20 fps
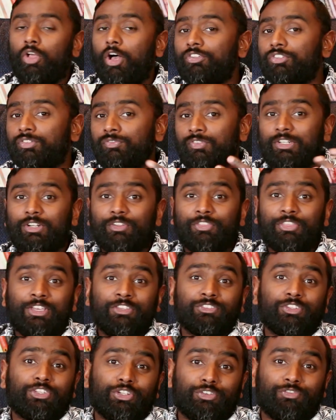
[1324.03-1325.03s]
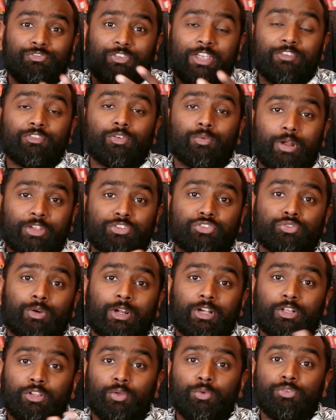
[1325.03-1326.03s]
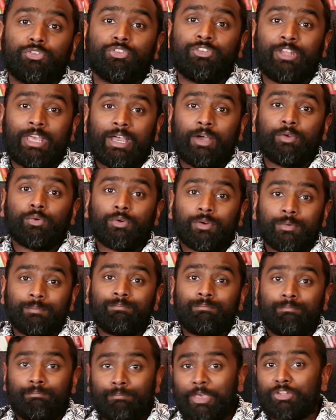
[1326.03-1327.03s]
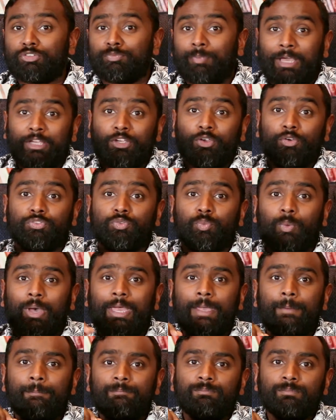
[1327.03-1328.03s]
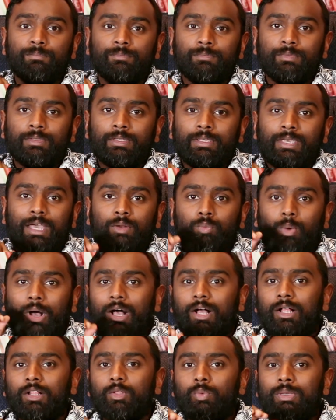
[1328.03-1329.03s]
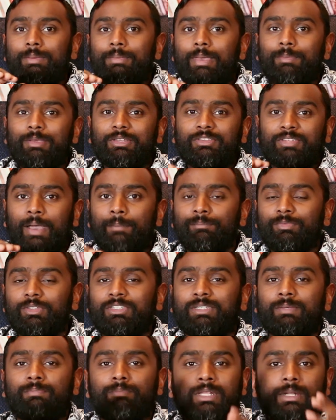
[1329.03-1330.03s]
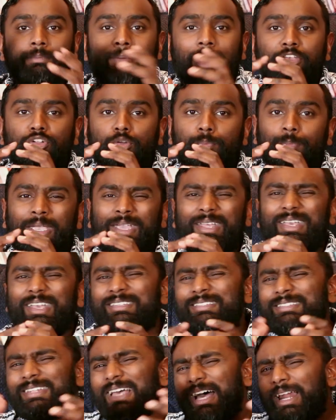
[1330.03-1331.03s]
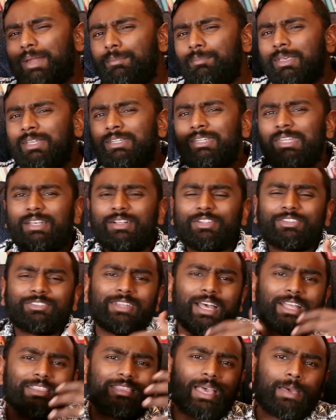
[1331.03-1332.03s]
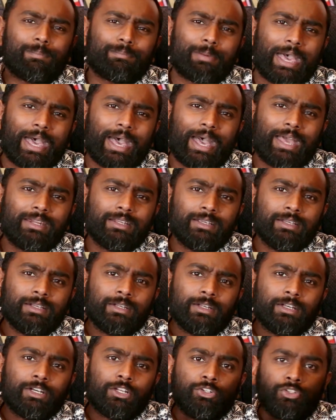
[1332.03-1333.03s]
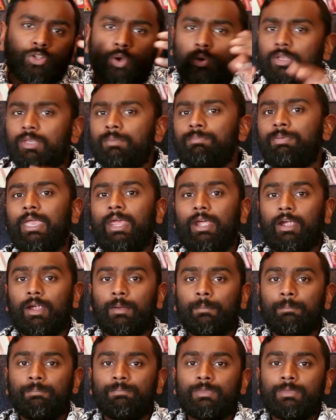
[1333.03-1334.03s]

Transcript: loss of little things like your favorite restaurant closes down or Best Buy goes away. And while we may be tempted to minimize our pain, it's not a big deal, it's not that bad. Don't compare.